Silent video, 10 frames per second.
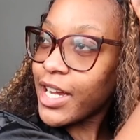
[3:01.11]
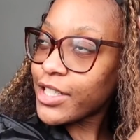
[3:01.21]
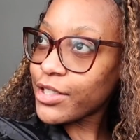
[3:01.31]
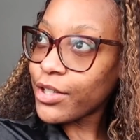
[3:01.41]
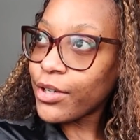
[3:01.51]
I
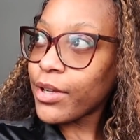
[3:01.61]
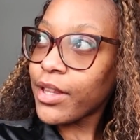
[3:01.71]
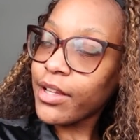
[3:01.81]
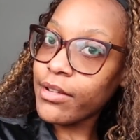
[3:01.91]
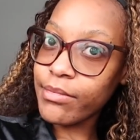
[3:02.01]
just go
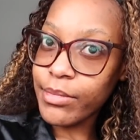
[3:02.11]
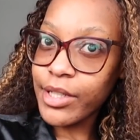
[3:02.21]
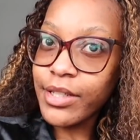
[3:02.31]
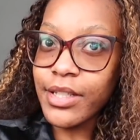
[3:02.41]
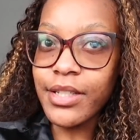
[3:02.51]
with it
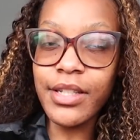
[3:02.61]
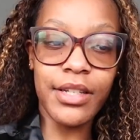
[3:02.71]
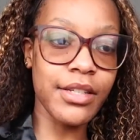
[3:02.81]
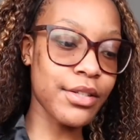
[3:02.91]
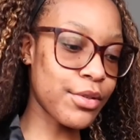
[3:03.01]
because
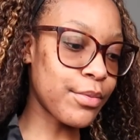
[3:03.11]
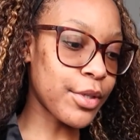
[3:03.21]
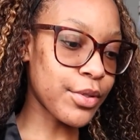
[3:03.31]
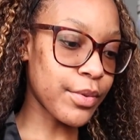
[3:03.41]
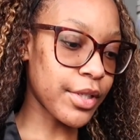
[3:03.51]
it is too
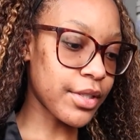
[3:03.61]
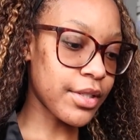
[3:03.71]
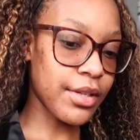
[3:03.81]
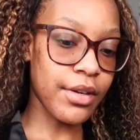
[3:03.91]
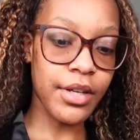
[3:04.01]
much work to
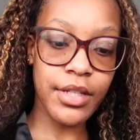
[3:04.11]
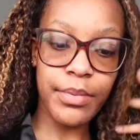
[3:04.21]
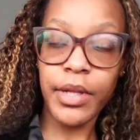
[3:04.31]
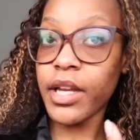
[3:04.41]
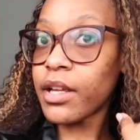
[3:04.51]
start
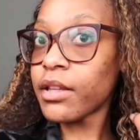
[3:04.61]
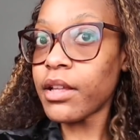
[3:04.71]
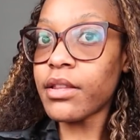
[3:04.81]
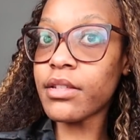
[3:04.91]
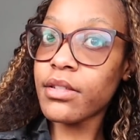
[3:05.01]
explaining
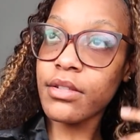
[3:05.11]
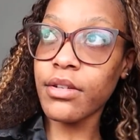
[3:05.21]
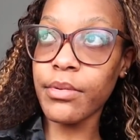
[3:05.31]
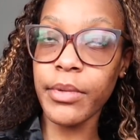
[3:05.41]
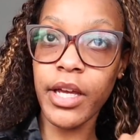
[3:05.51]
that this is
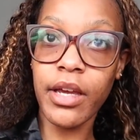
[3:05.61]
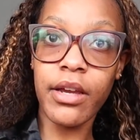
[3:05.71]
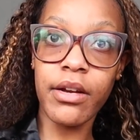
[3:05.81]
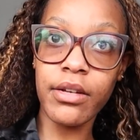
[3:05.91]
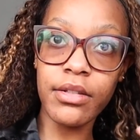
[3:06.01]
not my
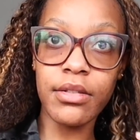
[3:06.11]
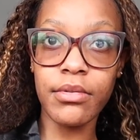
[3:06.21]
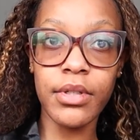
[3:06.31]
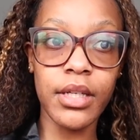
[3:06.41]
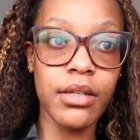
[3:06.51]
hair and it's a
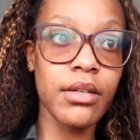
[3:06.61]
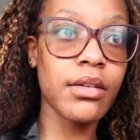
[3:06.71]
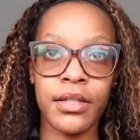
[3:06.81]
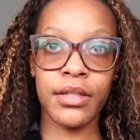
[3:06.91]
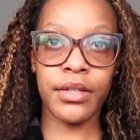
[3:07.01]
wig.
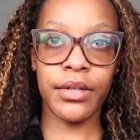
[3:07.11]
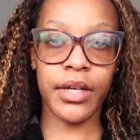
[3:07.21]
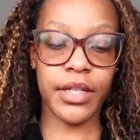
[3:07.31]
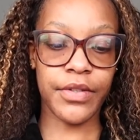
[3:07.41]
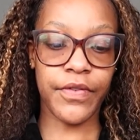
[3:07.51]
So
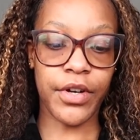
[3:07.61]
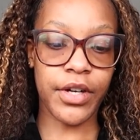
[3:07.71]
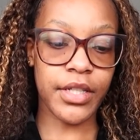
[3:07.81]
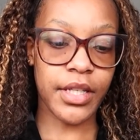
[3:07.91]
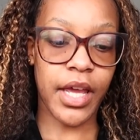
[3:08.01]
as
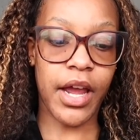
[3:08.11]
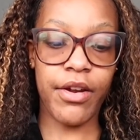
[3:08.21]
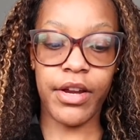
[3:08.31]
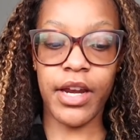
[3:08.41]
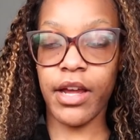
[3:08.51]
far as
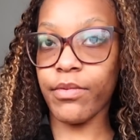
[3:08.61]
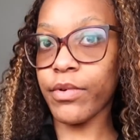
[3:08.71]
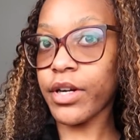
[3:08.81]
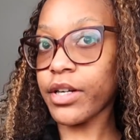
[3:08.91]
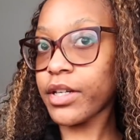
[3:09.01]
Karen at
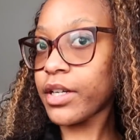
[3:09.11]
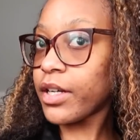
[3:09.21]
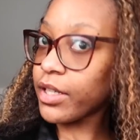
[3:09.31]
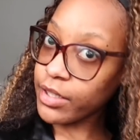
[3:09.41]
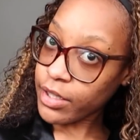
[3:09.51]
work
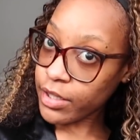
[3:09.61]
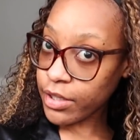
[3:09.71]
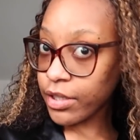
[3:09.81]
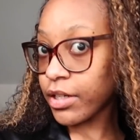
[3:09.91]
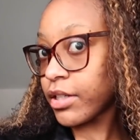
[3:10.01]
is
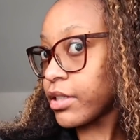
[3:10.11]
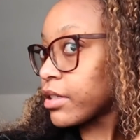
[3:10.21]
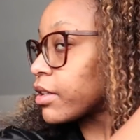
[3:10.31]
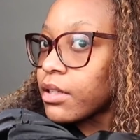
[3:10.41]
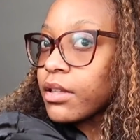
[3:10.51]

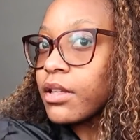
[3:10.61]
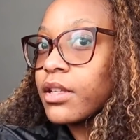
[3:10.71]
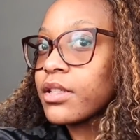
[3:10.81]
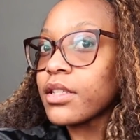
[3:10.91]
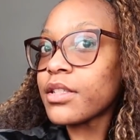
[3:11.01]
concerned,
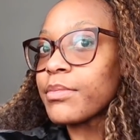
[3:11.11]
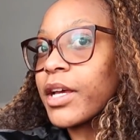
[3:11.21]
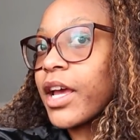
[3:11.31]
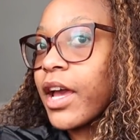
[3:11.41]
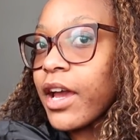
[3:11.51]
this is
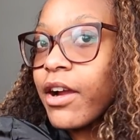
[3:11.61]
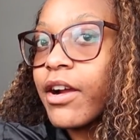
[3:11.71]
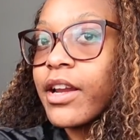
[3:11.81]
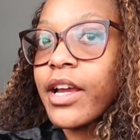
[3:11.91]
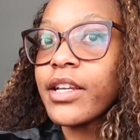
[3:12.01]
my hair
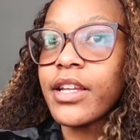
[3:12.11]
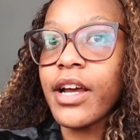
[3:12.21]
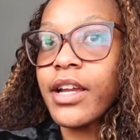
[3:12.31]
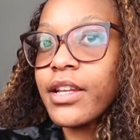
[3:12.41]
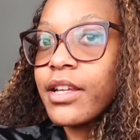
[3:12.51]
and I
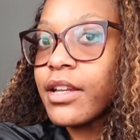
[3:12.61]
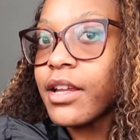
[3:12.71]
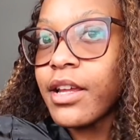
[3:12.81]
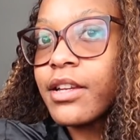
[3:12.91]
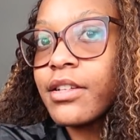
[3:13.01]
dyed it
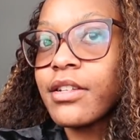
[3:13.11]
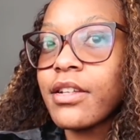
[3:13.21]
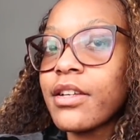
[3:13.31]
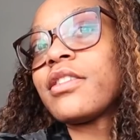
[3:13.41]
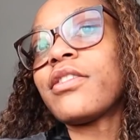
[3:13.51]
and
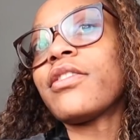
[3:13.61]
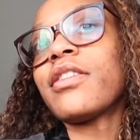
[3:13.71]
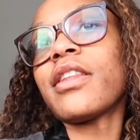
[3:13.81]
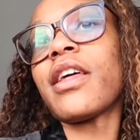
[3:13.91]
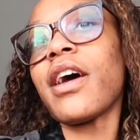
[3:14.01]
did
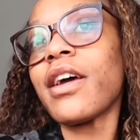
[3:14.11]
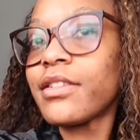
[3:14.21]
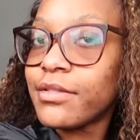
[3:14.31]
all of that.